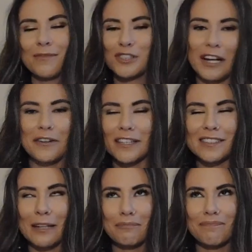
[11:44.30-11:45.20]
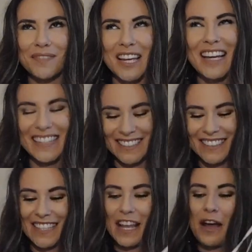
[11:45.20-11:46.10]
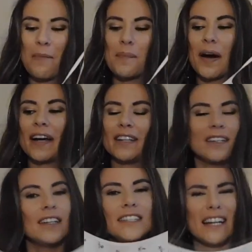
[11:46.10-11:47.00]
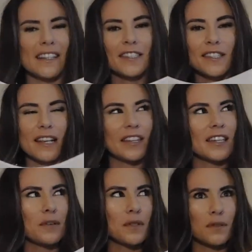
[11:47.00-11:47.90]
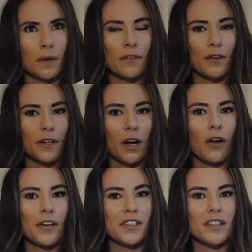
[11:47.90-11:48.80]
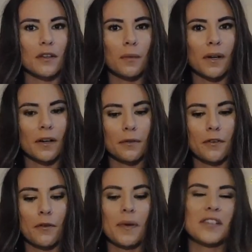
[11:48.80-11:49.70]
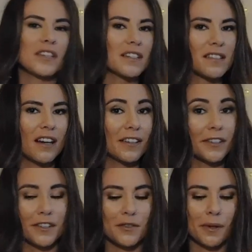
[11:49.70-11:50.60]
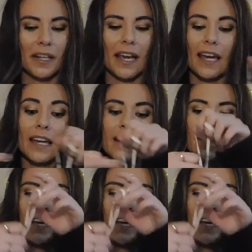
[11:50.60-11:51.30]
which I already said. But yeah, this I think was $3 or $4, and the one on Reformation is $128.